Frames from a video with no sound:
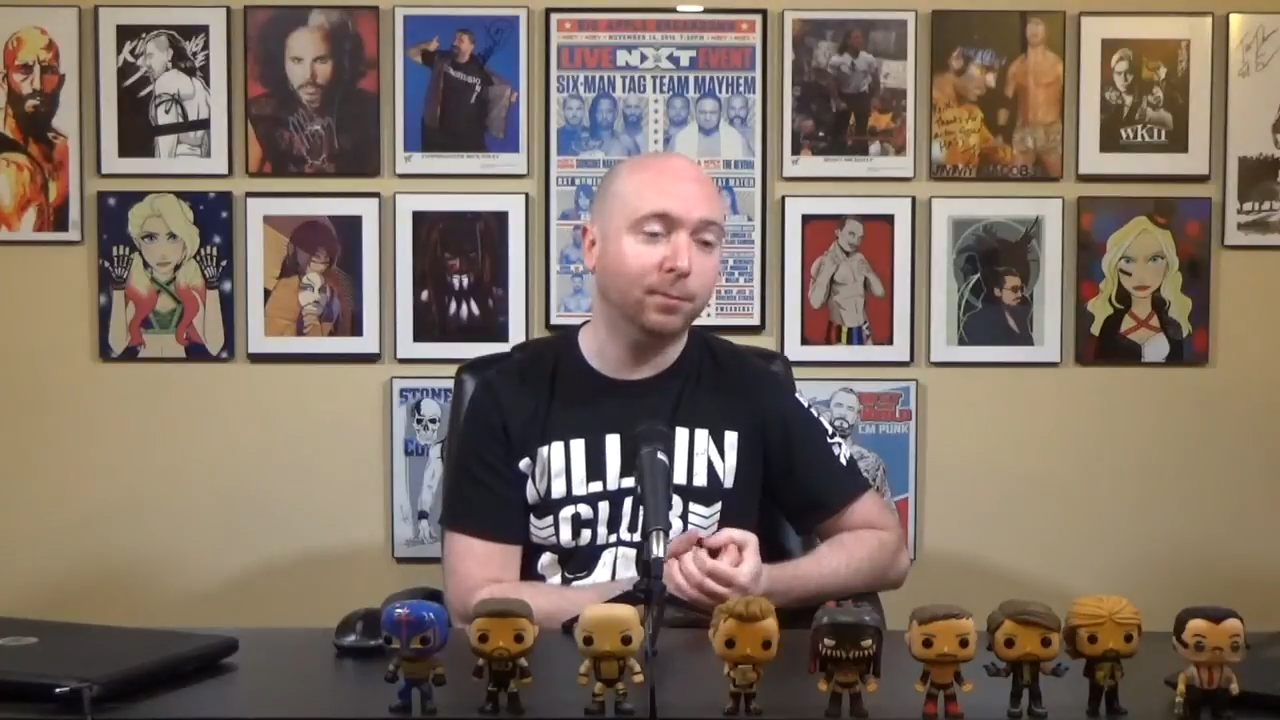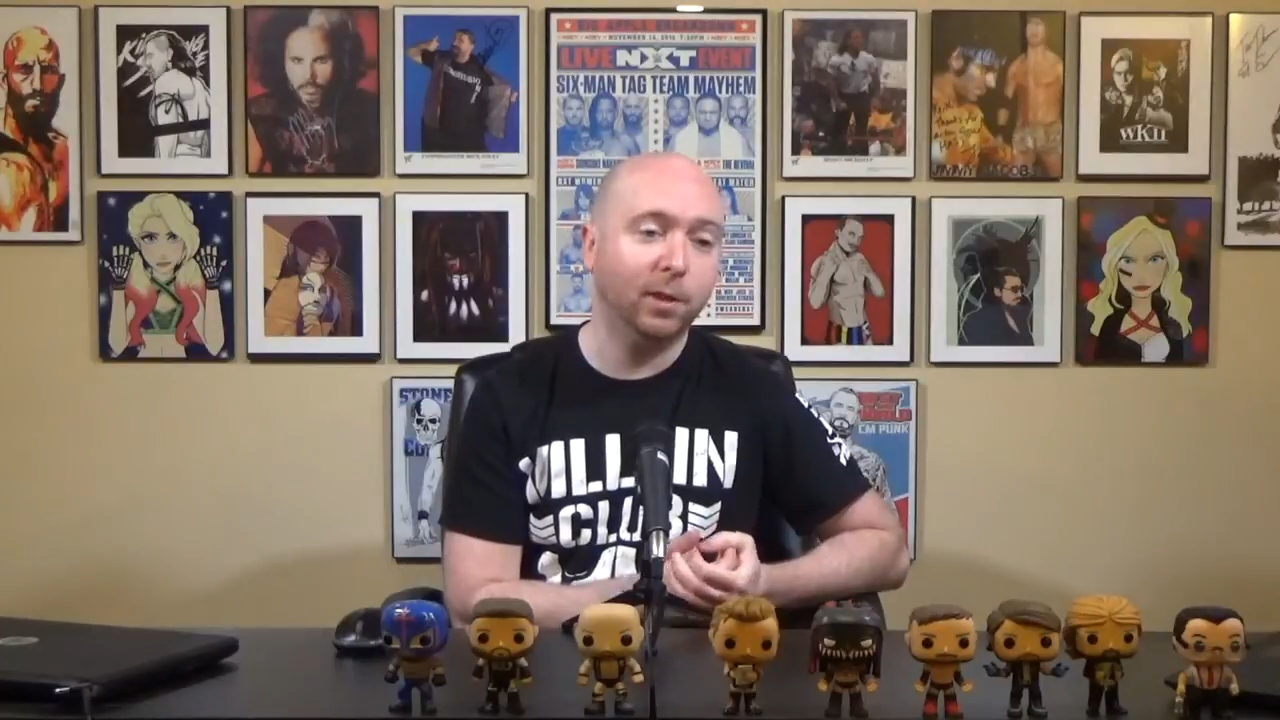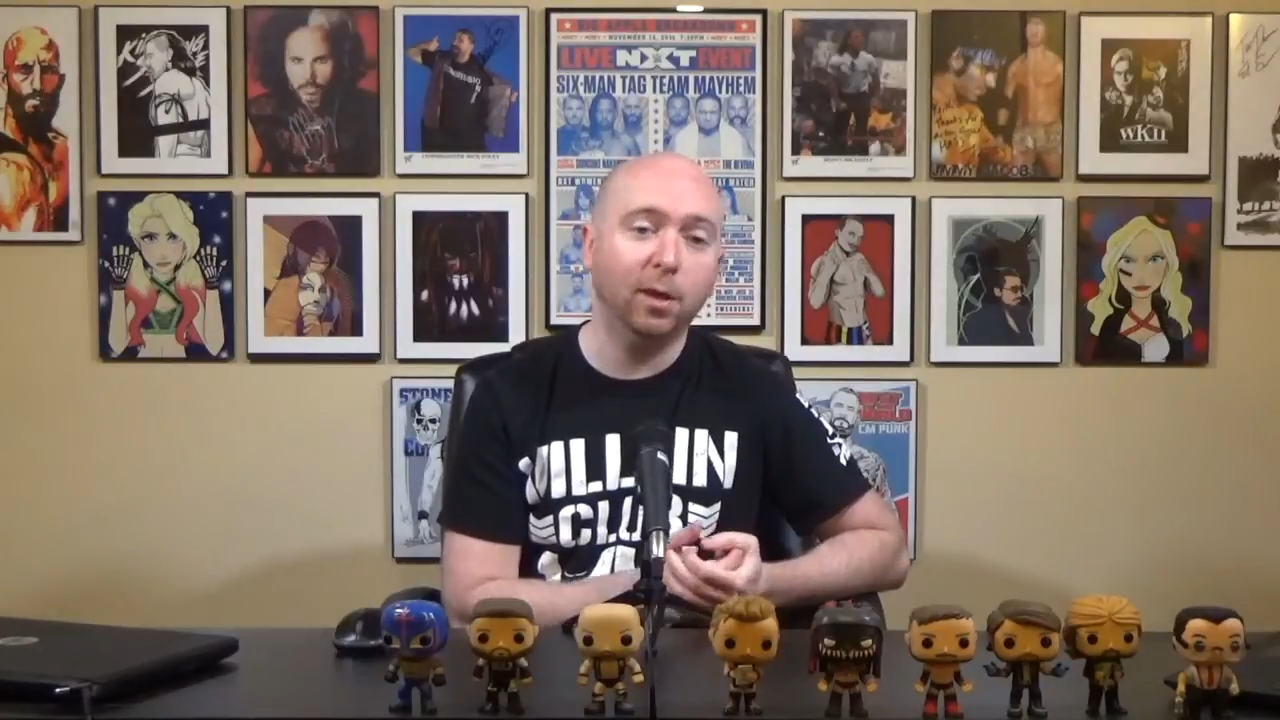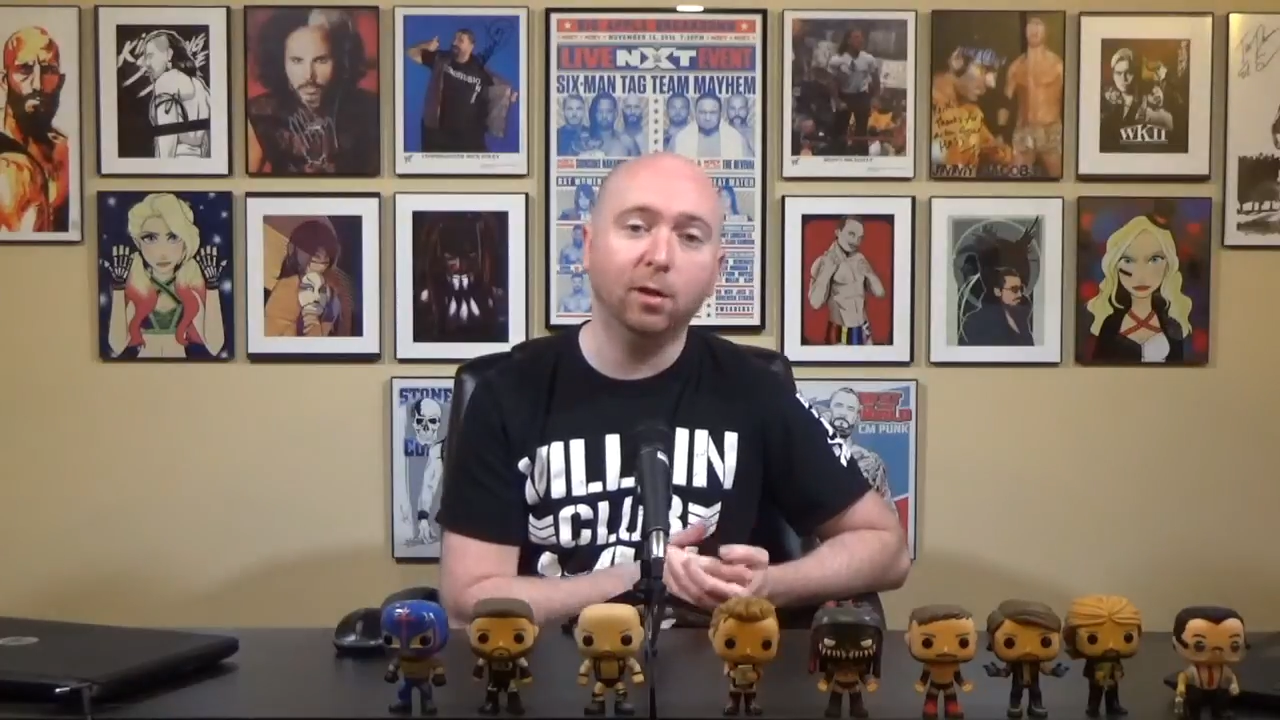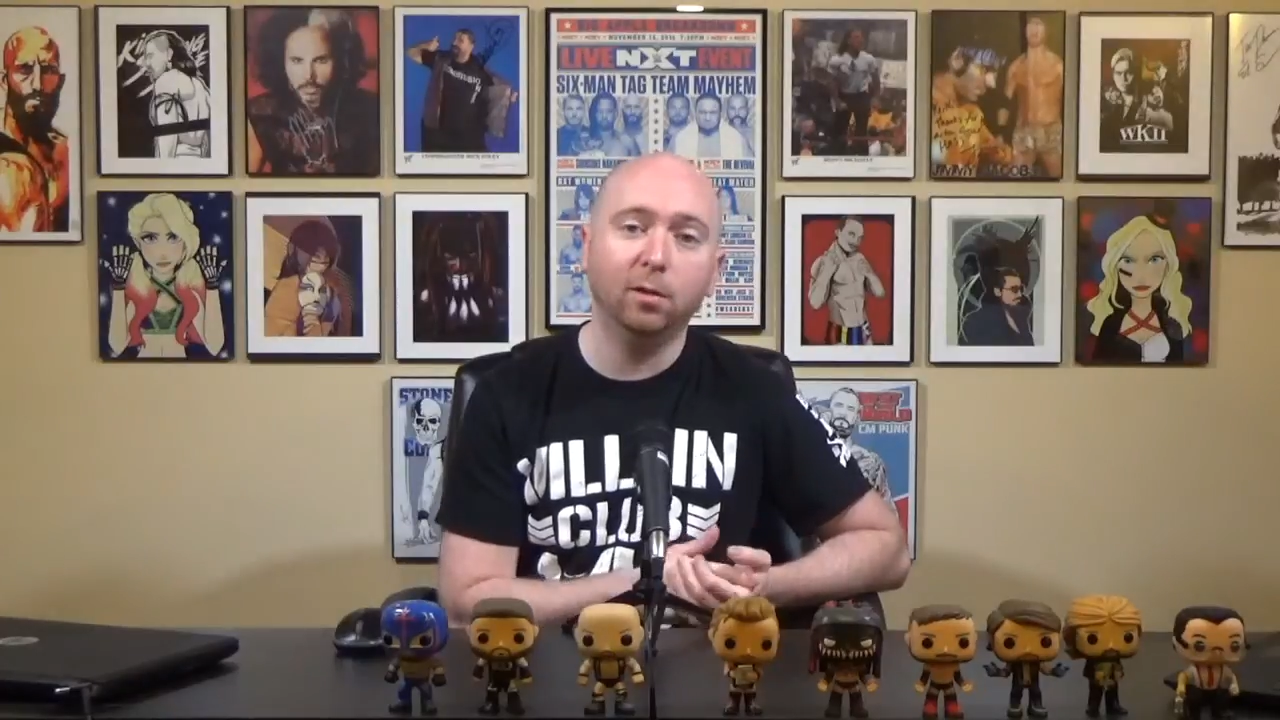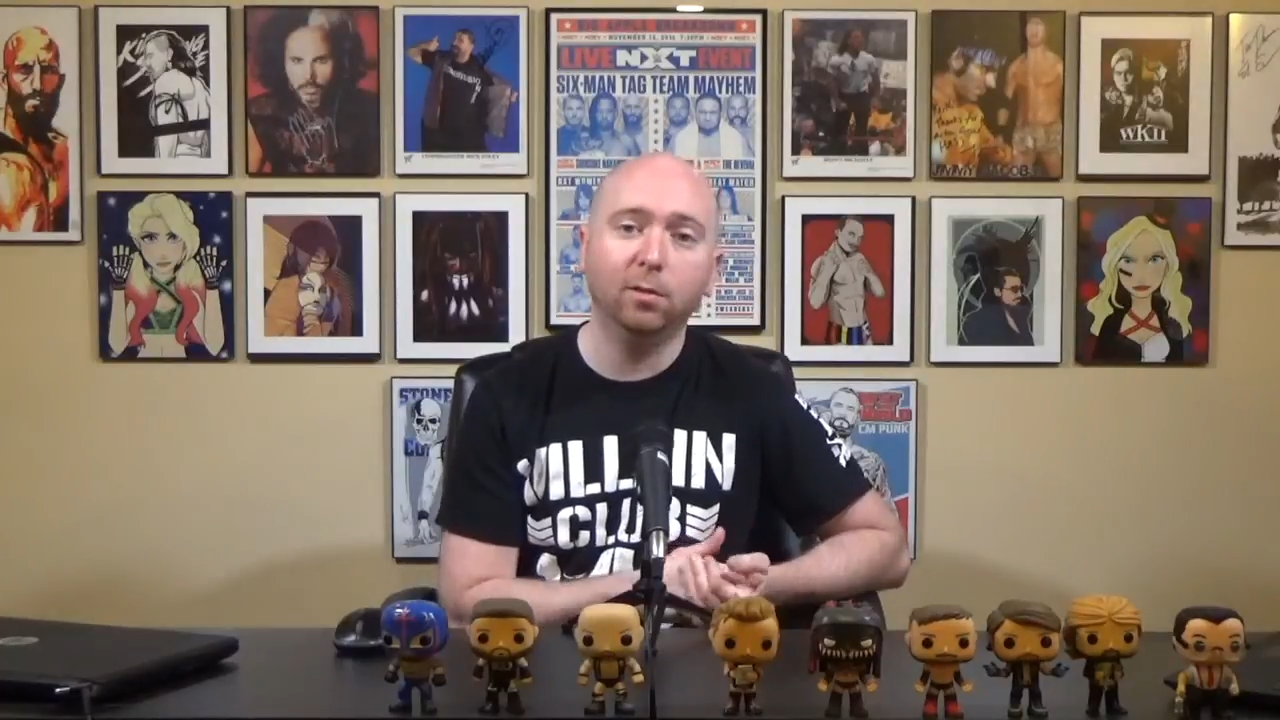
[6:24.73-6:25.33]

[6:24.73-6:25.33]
yeah,